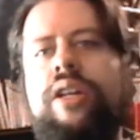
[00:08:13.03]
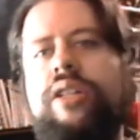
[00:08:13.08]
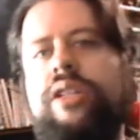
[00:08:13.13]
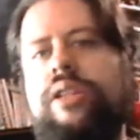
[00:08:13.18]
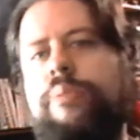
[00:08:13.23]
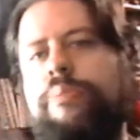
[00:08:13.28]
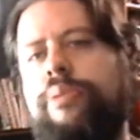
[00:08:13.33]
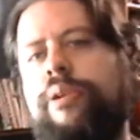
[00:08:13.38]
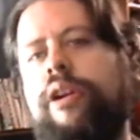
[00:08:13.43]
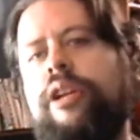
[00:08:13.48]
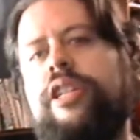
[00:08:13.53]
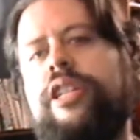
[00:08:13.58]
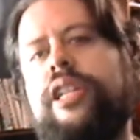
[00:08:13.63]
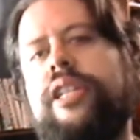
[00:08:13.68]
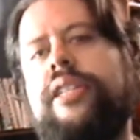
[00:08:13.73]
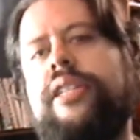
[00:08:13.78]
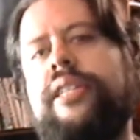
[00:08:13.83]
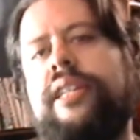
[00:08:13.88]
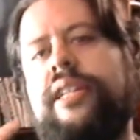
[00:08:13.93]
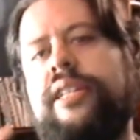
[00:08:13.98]
To
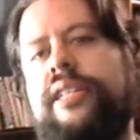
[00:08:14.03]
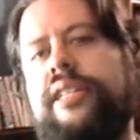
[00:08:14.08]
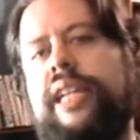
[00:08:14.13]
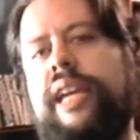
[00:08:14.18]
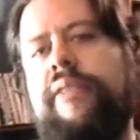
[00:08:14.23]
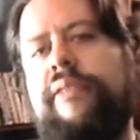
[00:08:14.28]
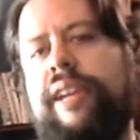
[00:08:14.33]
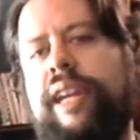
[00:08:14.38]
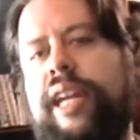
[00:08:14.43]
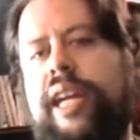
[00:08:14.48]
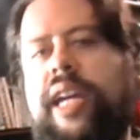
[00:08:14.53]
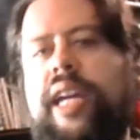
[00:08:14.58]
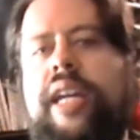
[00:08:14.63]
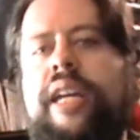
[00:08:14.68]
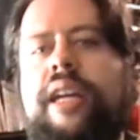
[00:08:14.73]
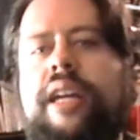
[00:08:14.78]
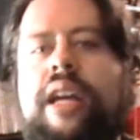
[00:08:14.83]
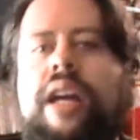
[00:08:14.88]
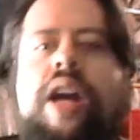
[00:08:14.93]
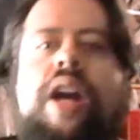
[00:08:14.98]
purchase this
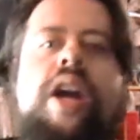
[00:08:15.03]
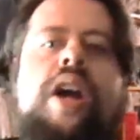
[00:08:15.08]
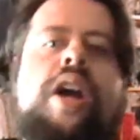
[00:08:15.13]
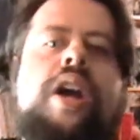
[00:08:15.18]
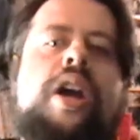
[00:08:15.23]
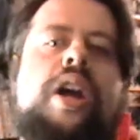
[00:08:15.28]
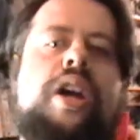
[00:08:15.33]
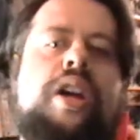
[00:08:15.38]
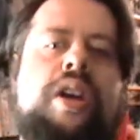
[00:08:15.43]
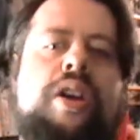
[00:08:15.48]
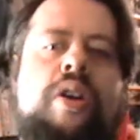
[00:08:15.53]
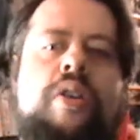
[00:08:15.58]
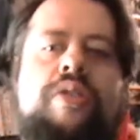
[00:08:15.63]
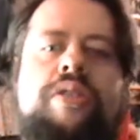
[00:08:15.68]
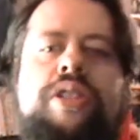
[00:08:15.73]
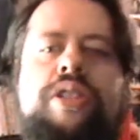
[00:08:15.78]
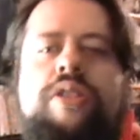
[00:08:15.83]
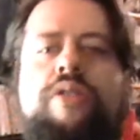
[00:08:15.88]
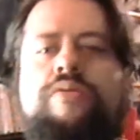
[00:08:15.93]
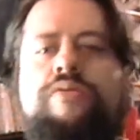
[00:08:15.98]
DVD, go
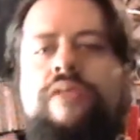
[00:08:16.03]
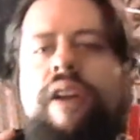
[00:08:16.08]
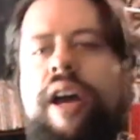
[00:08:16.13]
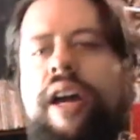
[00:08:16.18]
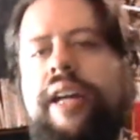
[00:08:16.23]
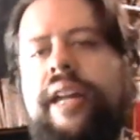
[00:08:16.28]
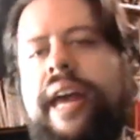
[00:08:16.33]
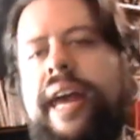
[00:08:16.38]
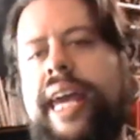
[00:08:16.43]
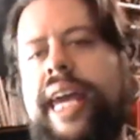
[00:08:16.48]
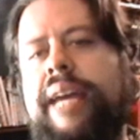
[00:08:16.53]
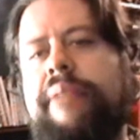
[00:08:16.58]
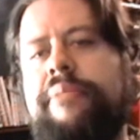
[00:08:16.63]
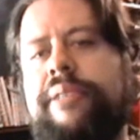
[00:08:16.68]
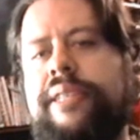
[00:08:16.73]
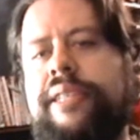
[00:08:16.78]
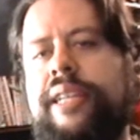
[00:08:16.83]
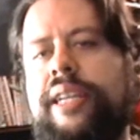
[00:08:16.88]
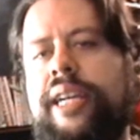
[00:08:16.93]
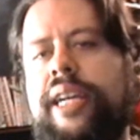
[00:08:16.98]
to
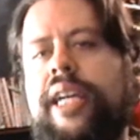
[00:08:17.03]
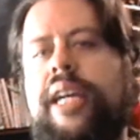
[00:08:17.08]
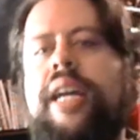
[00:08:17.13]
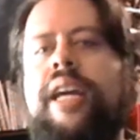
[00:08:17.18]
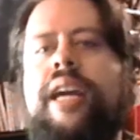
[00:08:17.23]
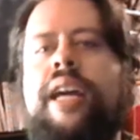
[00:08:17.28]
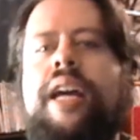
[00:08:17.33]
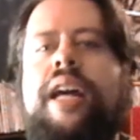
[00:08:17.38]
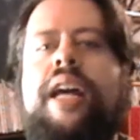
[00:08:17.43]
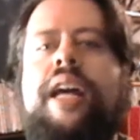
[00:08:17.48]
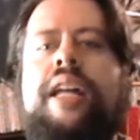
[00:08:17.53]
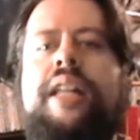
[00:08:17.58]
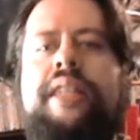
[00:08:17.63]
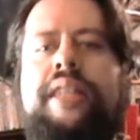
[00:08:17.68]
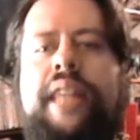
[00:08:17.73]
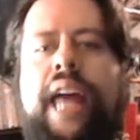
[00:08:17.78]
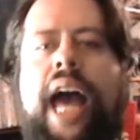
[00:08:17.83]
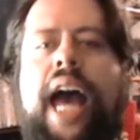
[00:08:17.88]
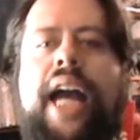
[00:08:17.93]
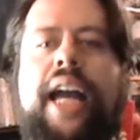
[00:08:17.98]

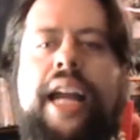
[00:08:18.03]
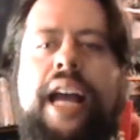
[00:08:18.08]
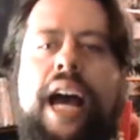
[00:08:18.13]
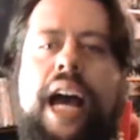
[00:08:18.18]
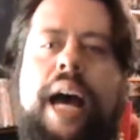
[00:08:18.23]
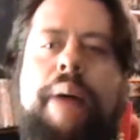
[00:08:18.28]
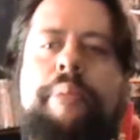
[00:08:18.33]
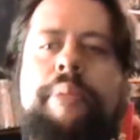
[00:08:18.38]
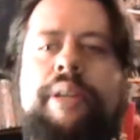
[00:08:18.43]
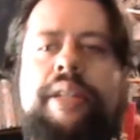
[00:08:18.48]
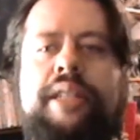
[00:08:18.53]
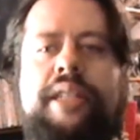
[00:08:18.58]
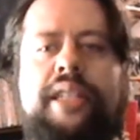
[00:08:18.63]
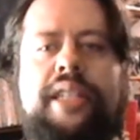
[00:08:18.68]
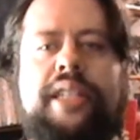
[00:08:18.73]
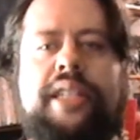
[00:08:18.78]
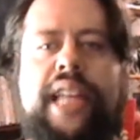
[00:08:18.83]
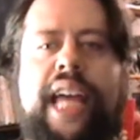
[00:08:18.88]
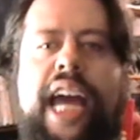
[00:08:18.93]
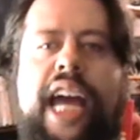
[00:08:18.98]

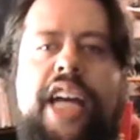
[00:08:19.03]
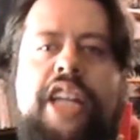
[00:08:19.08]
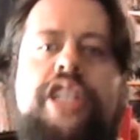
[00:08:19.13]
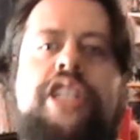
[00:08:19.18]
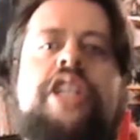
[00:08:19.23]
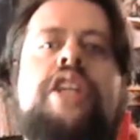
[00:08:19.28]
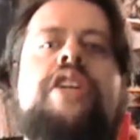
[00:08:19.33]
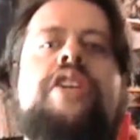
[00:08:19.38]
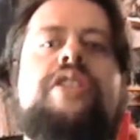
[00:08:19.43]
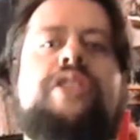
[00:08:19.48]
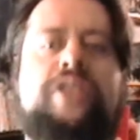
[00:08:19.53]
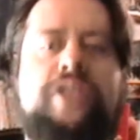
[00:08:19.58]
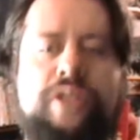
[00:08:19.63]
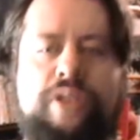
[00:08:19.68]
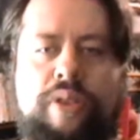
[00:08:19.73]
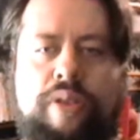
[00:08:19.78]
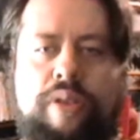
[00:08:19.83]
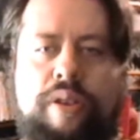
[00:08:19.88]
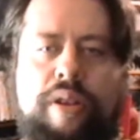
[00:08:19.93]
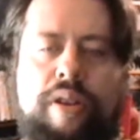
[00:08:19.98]

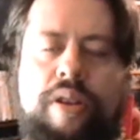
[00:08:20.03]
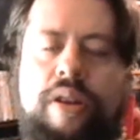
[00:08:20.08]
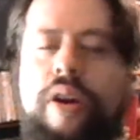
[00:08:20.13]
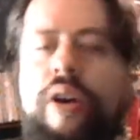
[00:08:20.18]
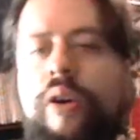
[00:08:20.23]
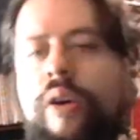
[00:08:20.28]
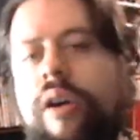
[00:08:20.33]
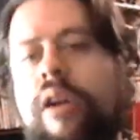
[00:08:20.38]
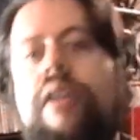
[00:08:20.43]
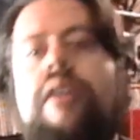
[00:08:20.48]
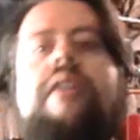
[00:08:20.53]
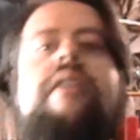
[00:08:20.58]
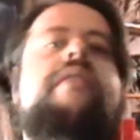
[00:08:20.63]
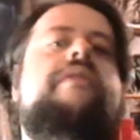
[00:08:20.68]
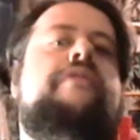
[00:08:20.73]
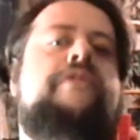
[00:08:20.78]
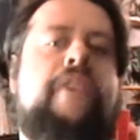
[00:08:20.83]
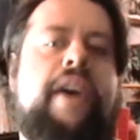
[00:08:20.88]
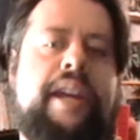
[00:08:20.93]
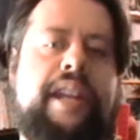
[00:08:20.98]
runamc.com/store or
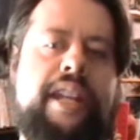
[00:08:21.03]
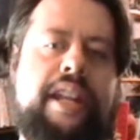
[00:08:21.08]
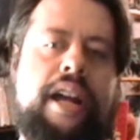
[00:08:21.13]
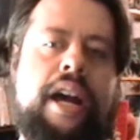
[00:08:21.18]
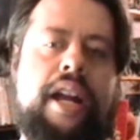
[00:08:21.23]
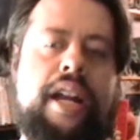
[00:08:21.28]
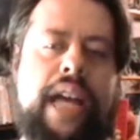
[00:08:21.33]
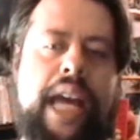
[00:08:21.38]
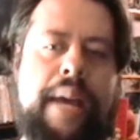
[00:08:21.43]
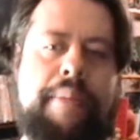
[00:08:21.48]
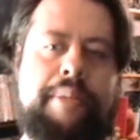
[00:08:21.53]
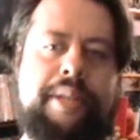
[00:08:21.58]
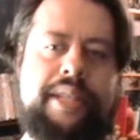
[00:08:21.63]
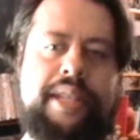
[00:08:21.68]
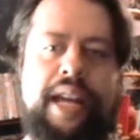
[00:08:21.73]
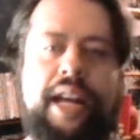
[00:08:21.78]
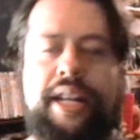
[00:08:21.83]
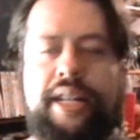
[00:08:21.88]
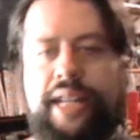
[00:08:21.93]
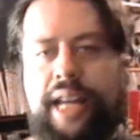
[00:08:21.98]
find it on
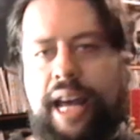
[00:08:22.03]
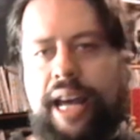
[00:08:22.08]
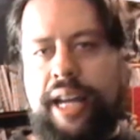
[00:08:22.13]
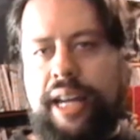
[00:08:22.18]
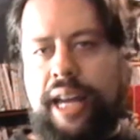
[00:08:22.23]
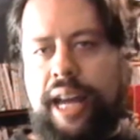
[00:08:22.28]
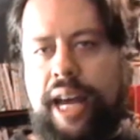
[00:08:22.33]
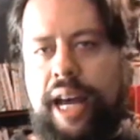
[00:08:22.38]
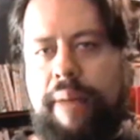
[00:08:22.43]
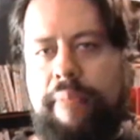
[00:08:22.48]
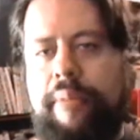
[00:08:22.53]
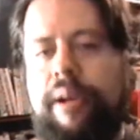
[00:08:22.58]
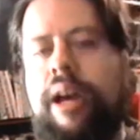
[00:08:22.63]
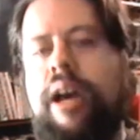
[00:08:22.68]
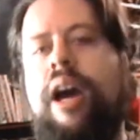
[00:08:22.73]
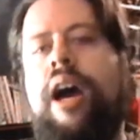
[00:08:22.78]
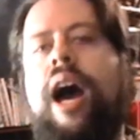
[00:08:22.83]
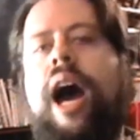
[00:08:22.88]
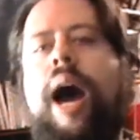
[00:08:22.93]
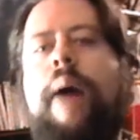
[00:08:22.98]
Amazon.com.
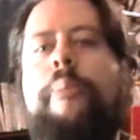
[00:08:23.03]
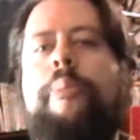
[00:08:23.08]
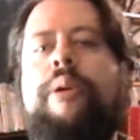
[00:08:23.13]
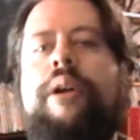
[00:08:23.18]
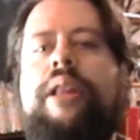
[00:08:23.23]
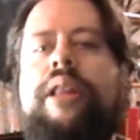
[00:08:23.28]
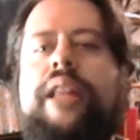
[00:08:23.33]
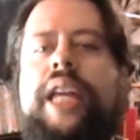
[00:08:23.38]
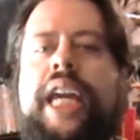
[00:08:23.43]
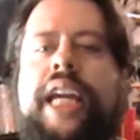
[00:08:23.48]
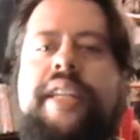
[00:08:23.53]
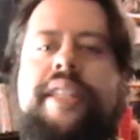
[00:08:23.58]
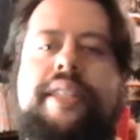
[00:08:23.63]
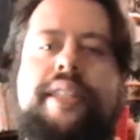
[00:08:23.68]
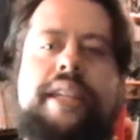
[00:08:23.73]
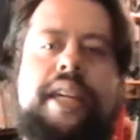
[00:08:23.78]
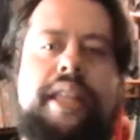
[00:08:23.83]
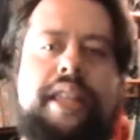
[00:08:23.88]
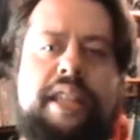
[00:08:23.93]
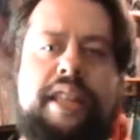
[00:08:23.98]
I'll put
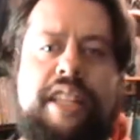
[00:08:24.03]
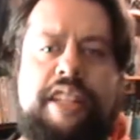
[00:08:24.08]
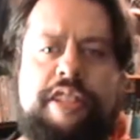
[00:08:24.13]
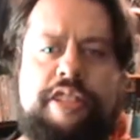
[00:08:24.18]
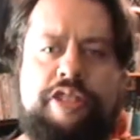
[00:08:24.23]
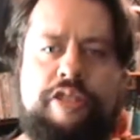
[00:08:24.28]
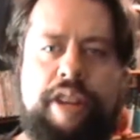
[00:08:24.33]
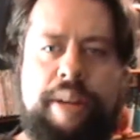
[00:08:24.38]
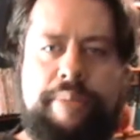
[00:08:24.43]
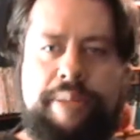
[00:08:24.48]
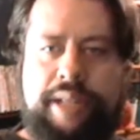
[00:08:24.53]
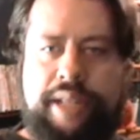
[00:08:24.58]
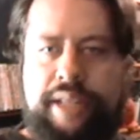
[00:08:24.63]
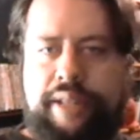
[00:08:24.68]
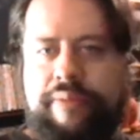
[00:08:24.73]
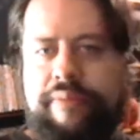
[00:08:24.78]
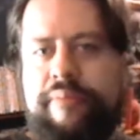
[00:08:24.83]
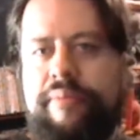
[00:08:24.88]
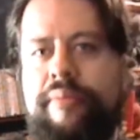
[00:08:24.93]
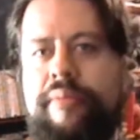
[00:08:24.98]
links in the
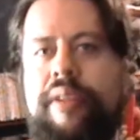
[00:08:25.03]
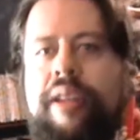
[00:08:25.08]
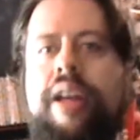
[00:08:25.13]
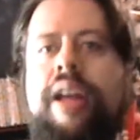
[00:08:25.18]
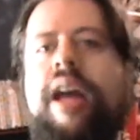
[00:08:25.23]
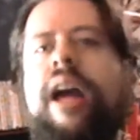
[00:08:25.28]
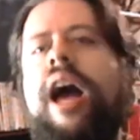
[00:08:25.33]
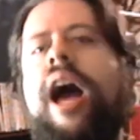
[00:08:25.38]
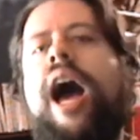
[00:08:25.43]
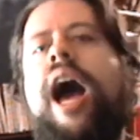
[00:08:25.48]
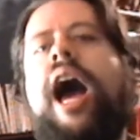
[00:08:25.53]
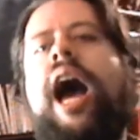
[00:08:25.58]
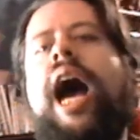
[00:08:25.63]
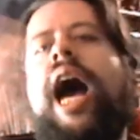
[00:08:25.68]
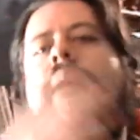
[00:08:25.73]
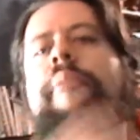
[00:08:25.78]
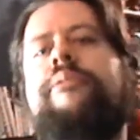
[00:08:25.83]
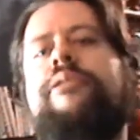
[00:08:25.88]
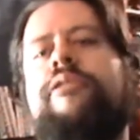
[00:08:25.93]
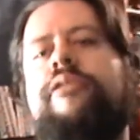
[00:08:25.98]
description.
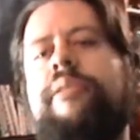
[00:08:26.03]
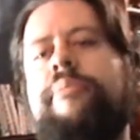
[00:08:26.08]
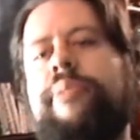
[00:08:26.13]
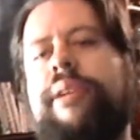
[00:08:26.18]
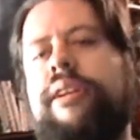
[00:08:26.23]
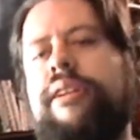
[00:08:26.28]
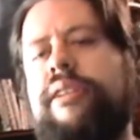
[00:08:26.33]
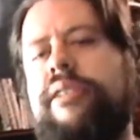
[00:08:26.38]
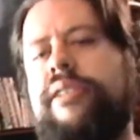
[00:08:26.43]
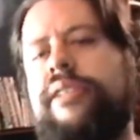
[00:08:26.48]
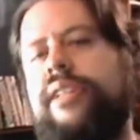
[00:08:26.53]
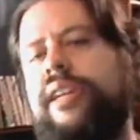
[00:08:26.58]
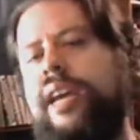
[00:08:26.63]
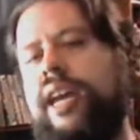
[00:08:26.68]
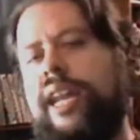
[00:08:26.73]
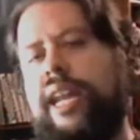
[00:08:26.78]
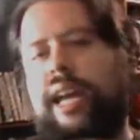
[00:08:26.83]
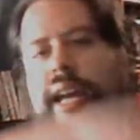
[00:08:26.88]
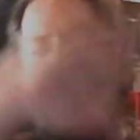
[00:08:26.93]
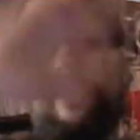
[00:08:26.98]
I'm Tony Beers,
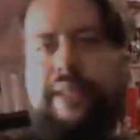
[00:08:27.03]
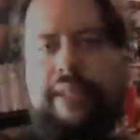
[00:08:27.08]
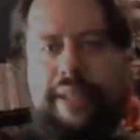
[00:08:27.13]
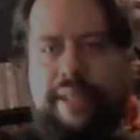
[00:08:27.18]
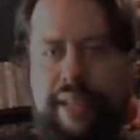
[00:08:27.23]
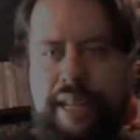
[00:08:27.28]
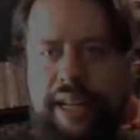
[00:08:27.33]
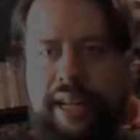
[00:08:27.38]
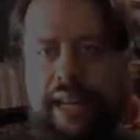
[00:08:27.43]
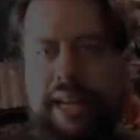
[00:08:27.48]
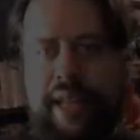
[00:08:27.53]
and I'll see you